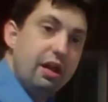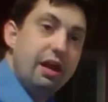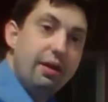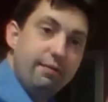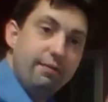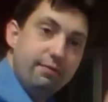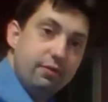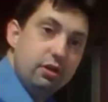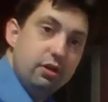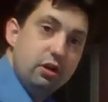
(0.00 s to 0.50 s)
you can
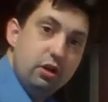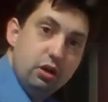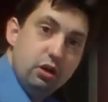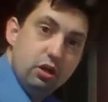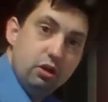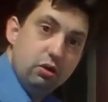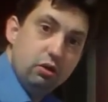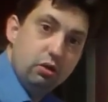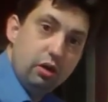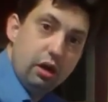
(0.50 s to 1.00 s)
have
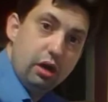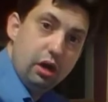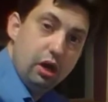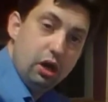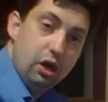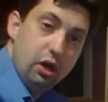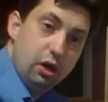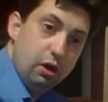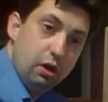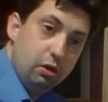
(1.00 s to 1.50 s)

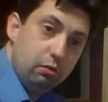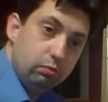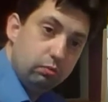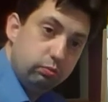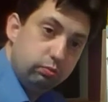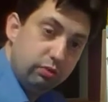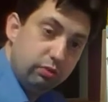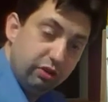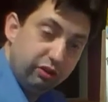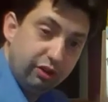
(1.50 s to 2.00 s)

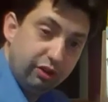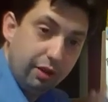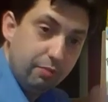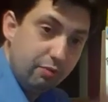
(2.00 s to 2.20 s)
the